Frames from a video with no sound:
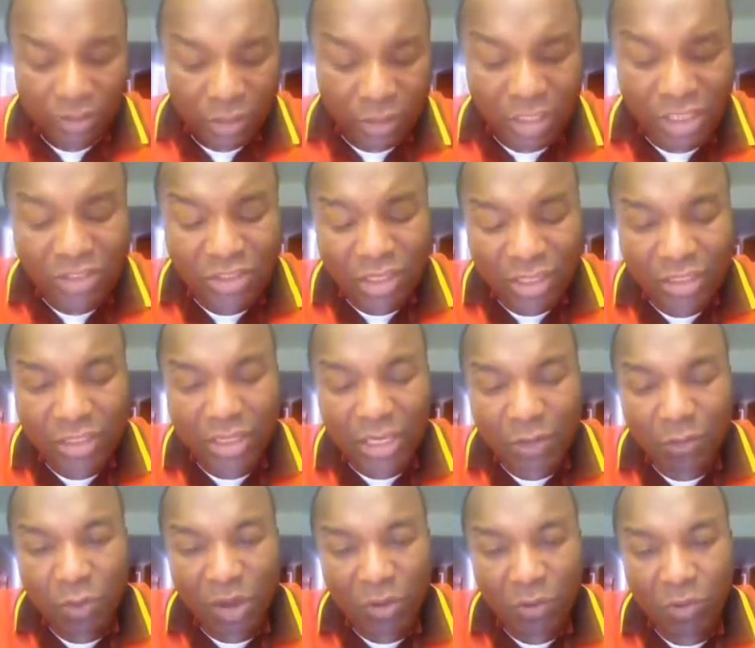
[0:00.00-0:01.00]

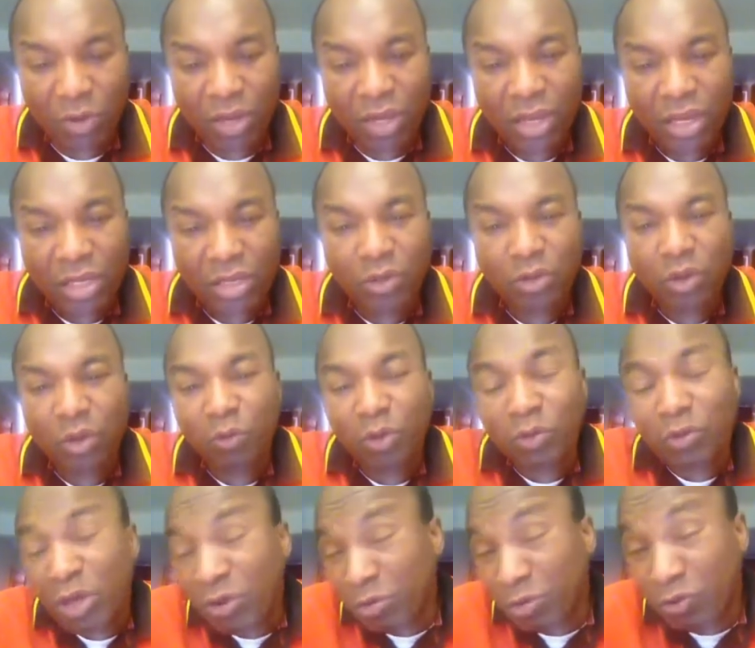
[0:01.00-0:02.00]
when we, you know,
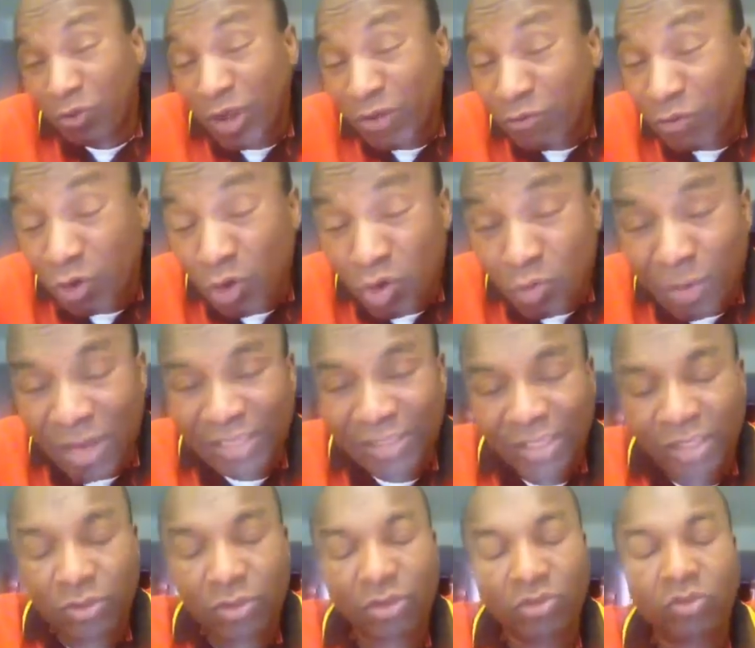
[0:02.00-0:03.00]
even though you might
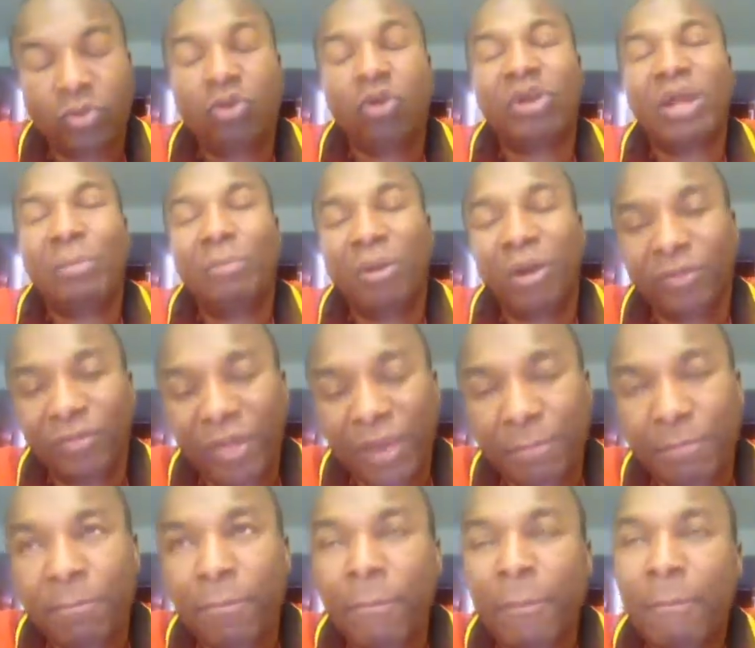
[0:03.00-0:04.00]
still talk to God about
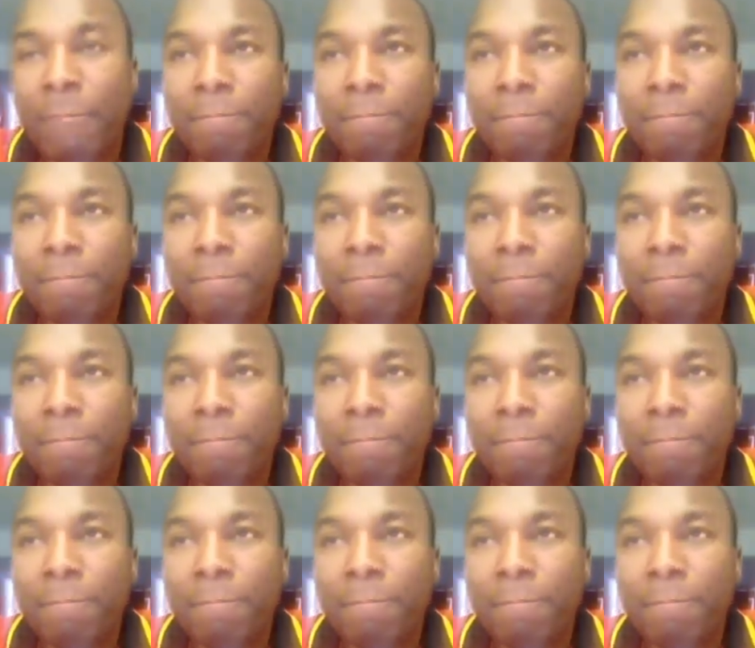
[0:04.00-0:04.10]
them,